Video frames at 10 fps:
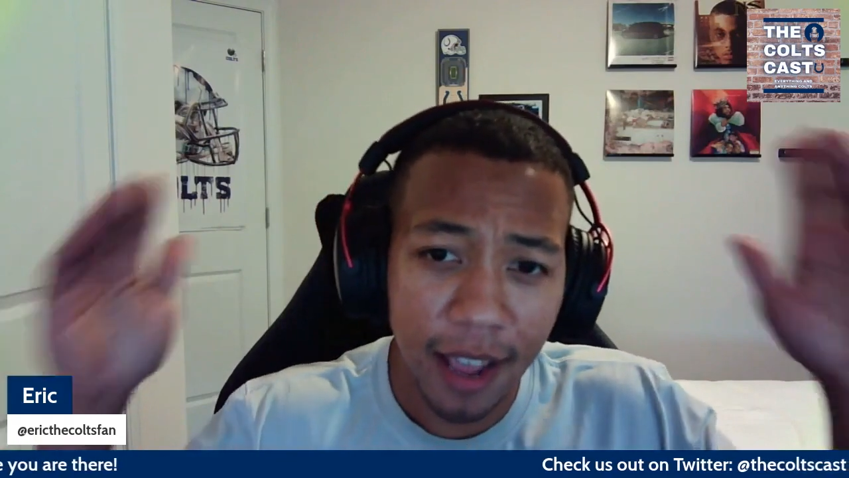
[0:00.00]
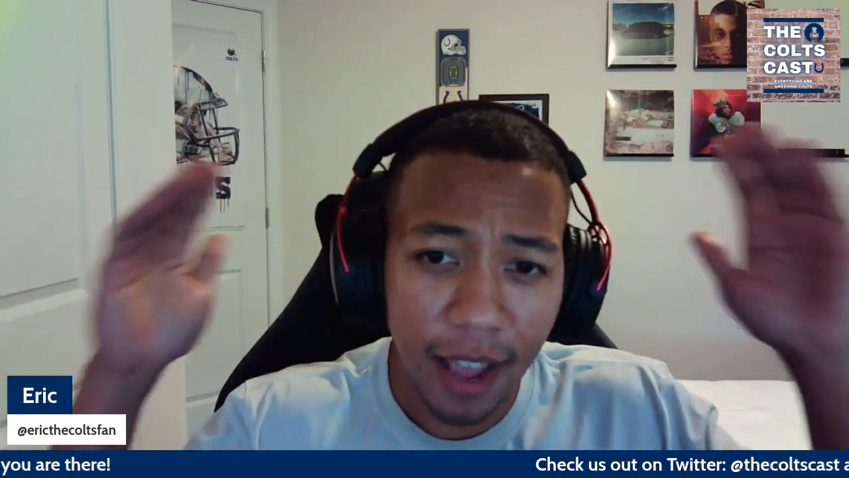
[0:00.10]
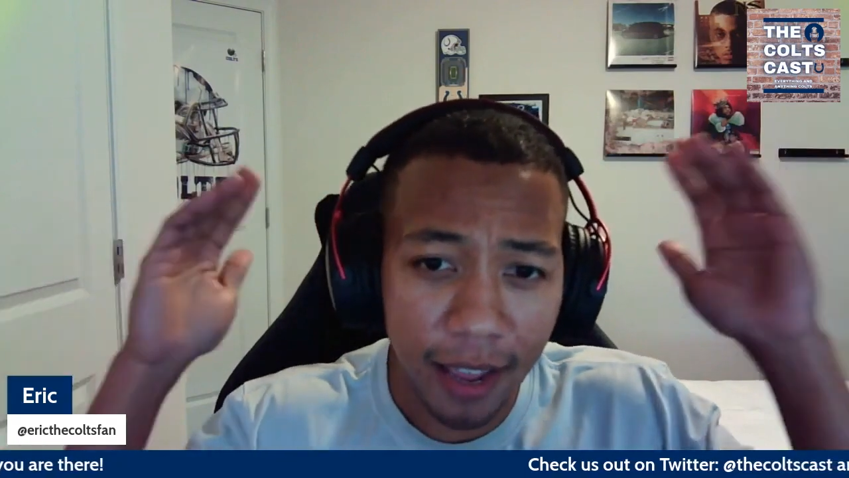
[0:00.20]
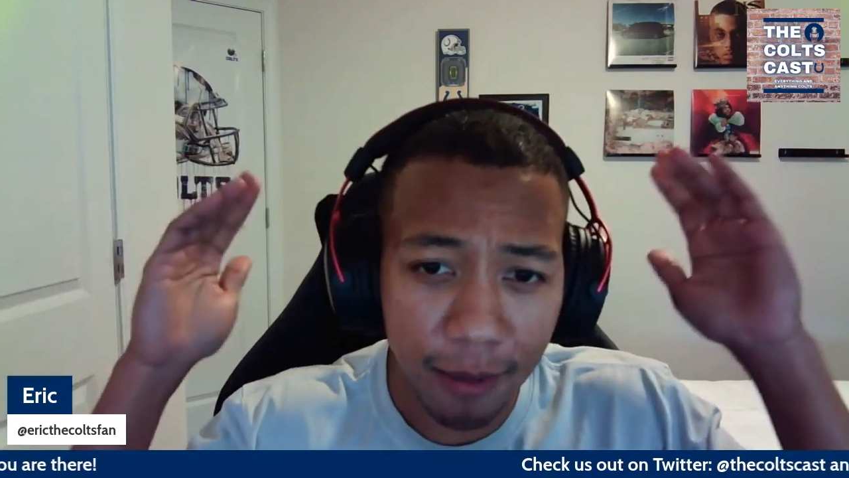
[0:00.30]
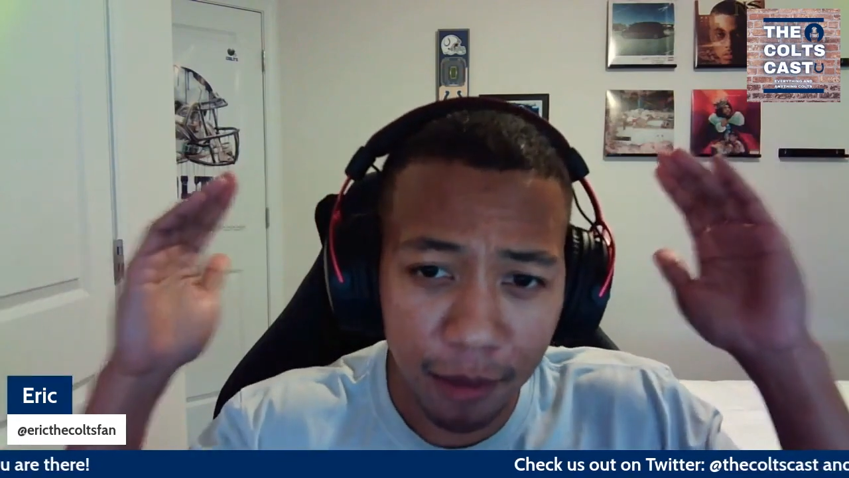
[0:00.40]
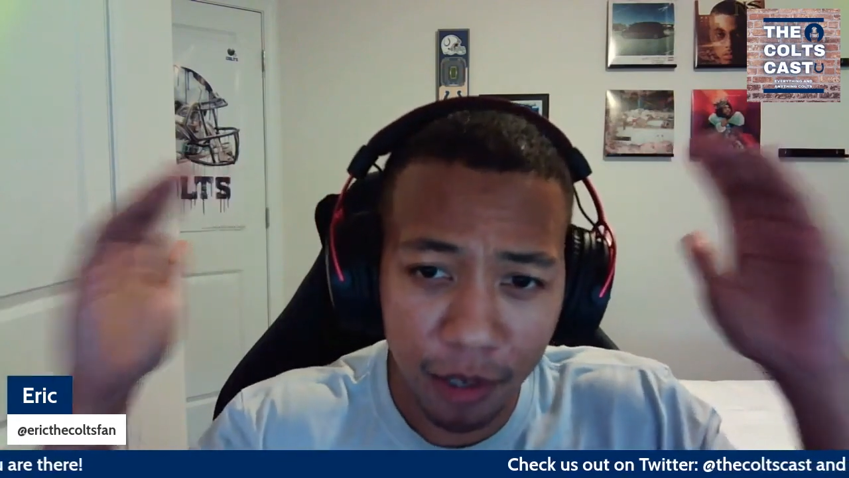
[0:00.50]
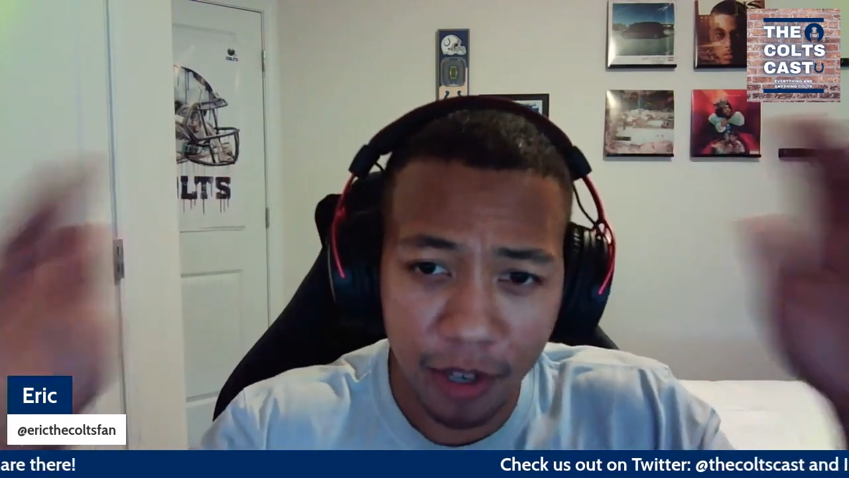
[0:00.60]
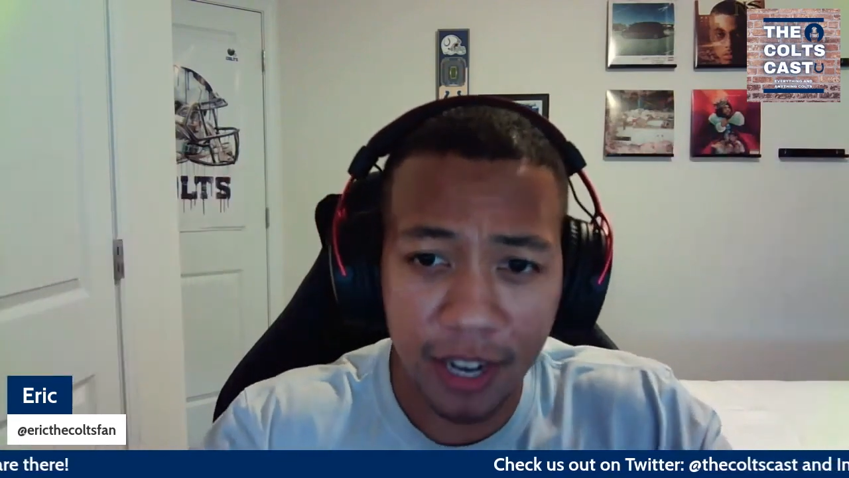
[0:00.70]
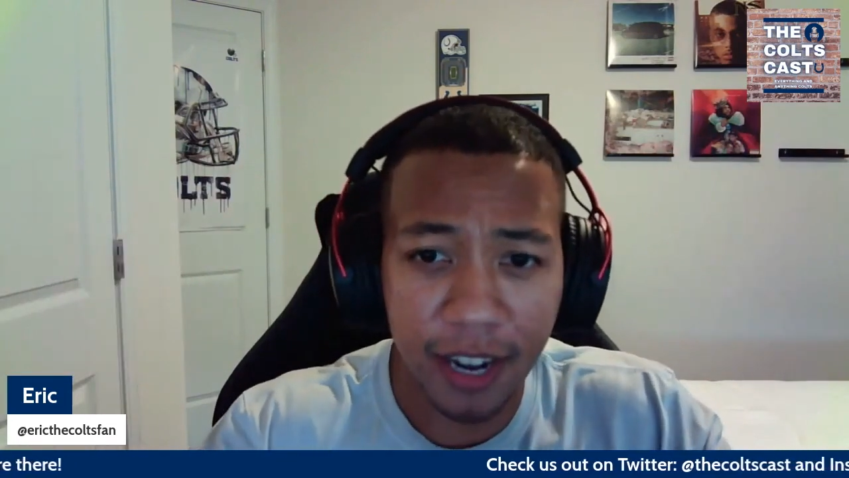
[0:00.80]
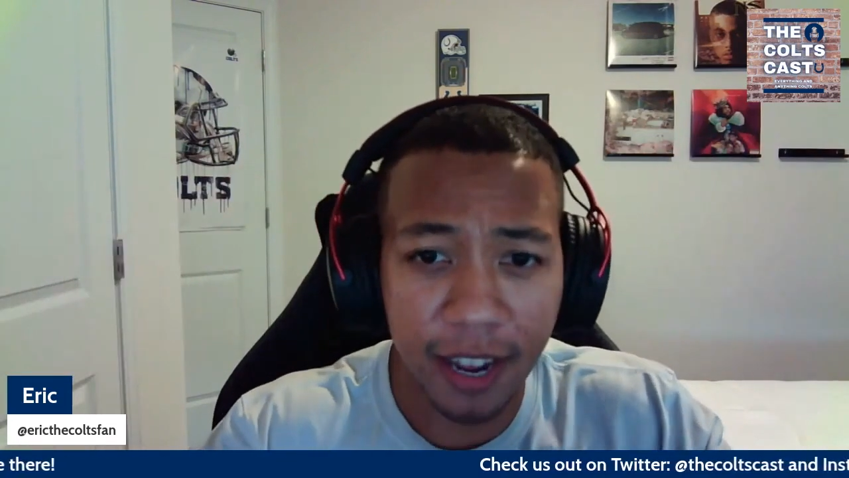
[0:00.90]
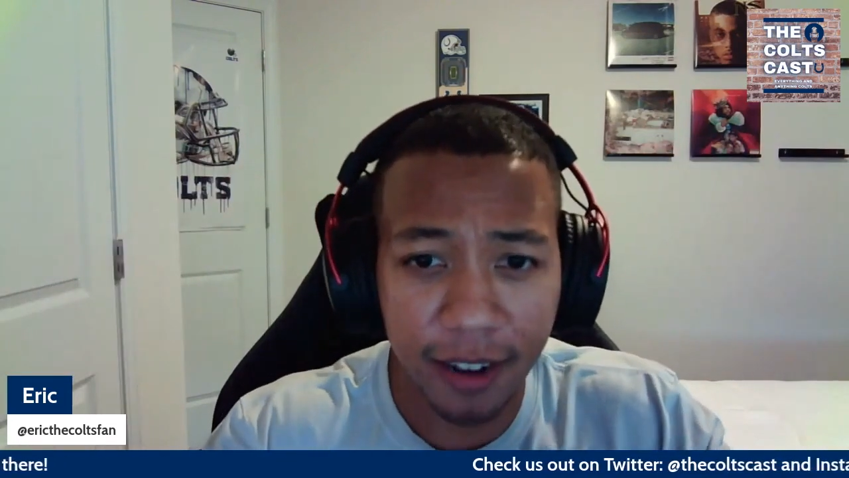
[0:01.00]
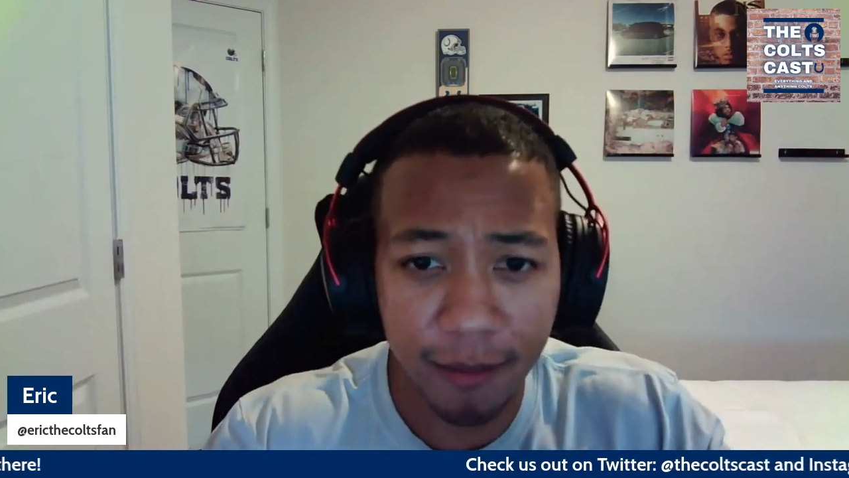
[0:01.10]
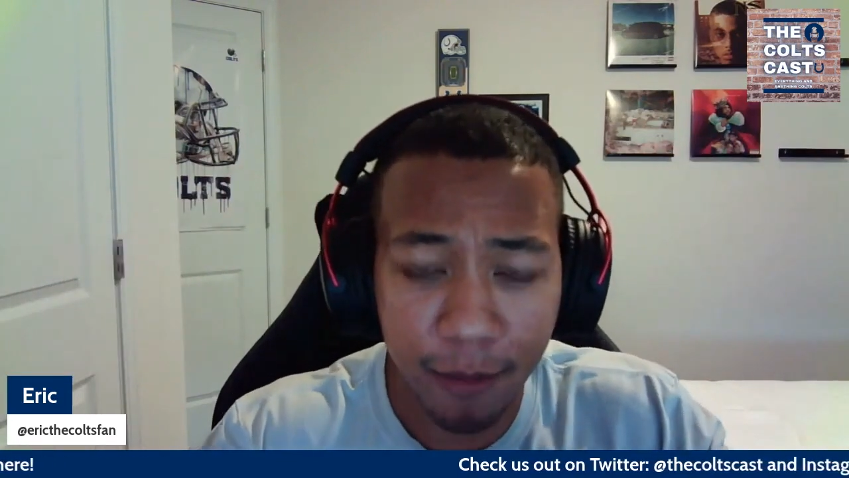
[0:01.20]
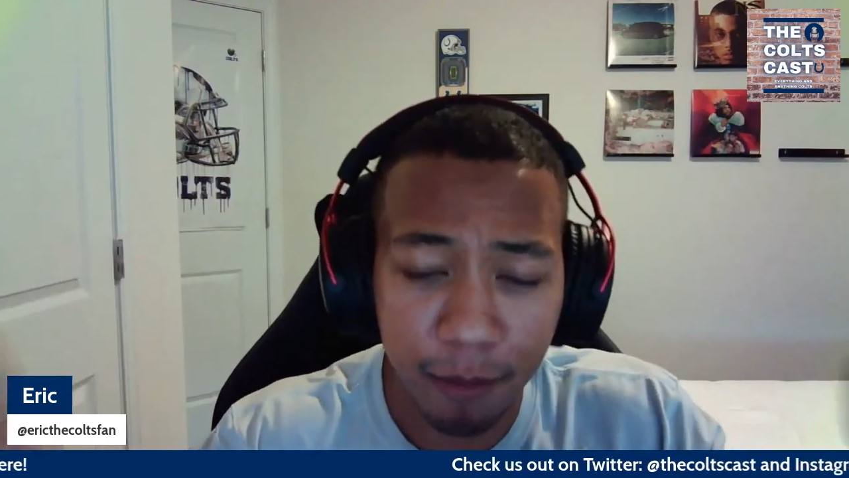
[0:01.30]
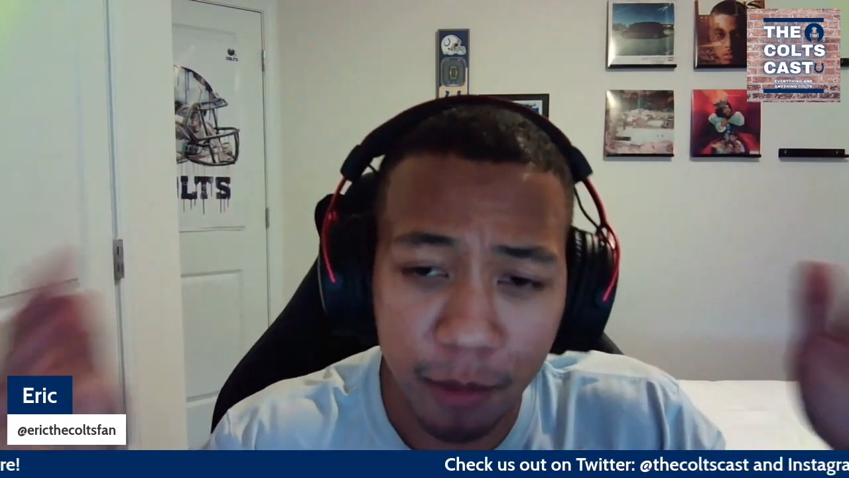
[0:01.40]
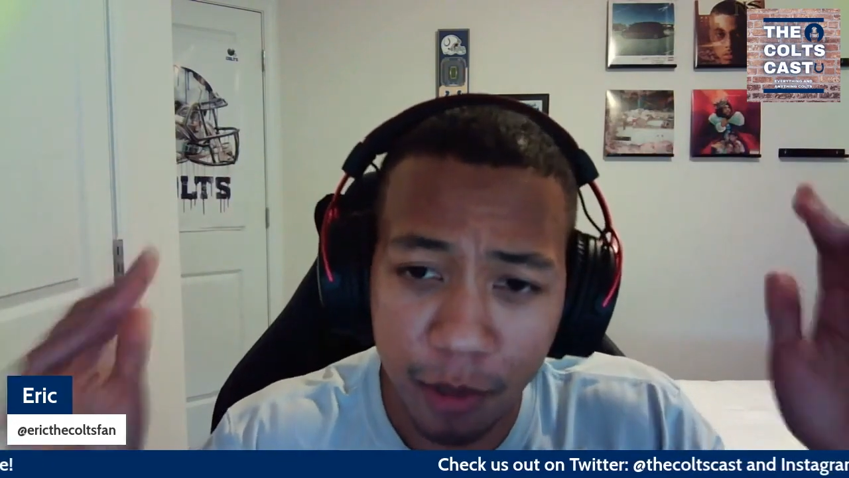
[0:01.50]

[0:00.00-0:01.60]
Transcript: I am looking at it from